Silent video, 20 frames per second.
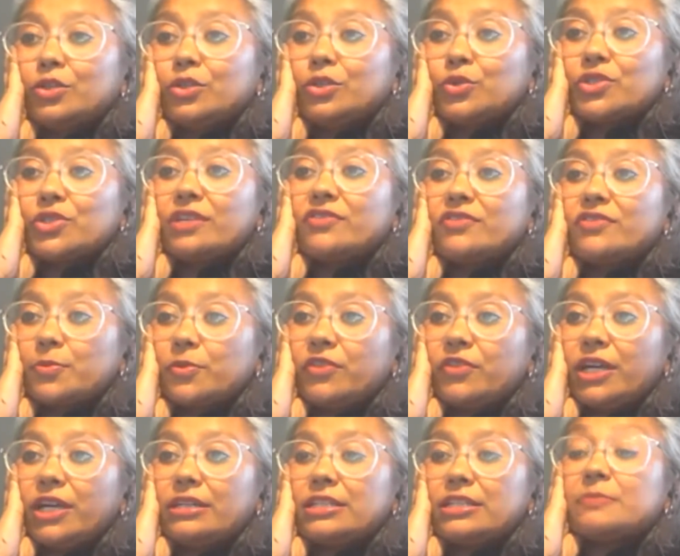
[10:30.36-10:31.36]
know, service
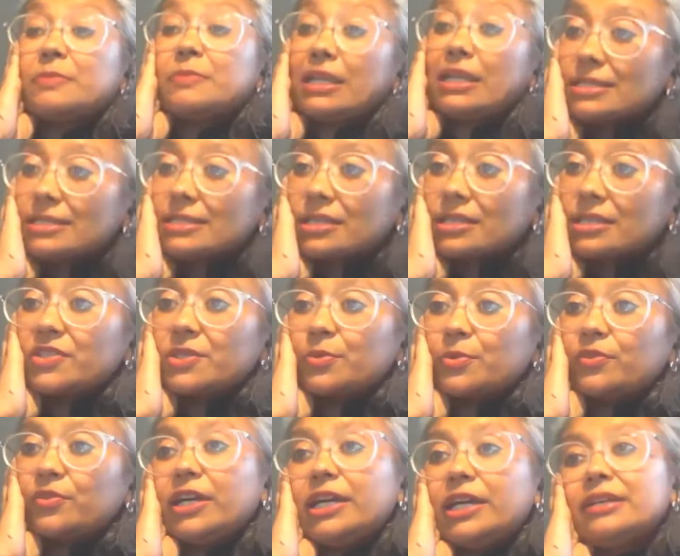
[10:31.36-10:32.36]
providers, male service
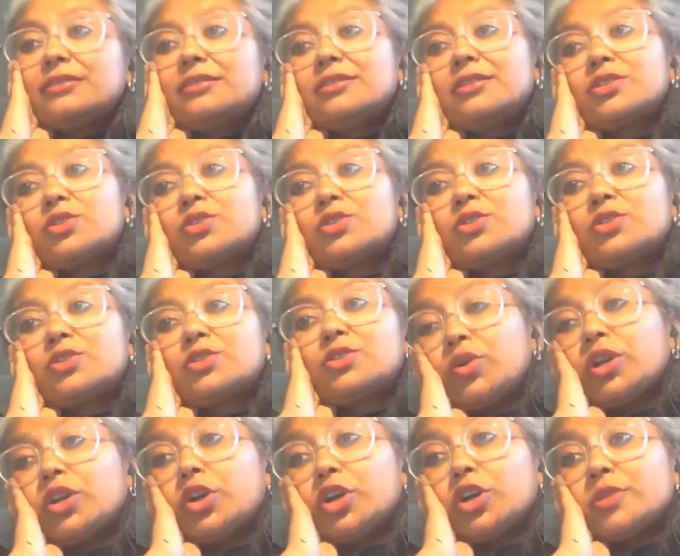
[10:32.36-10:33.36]
providers who
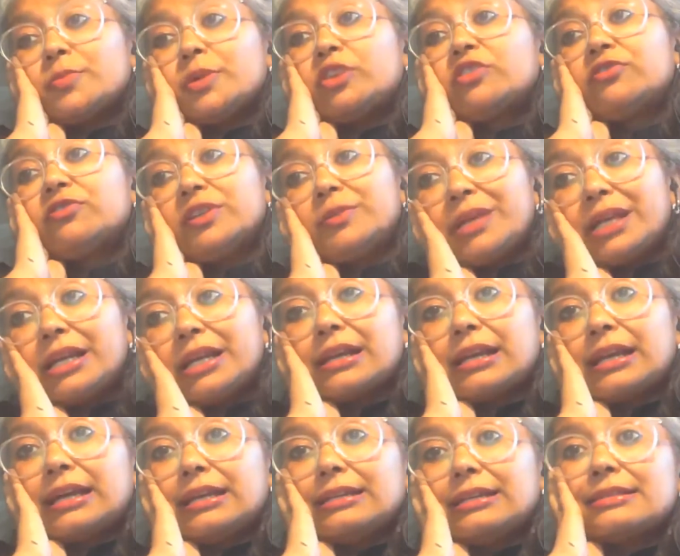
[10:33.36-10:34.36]
spoke a lot about female
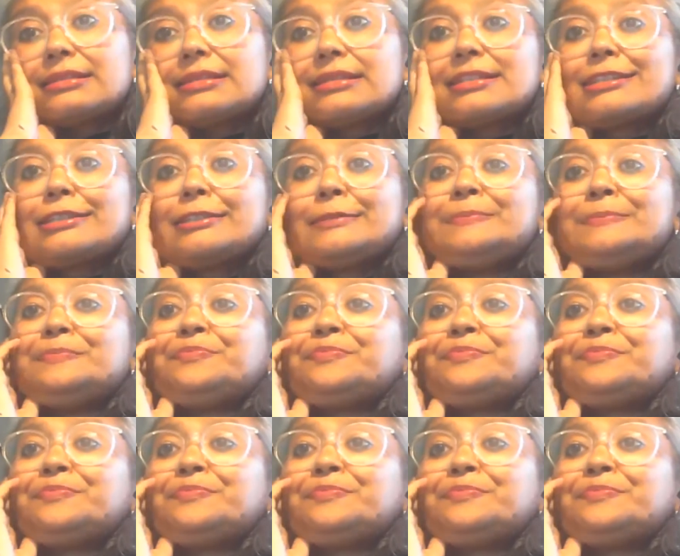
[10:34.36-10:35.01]
clients.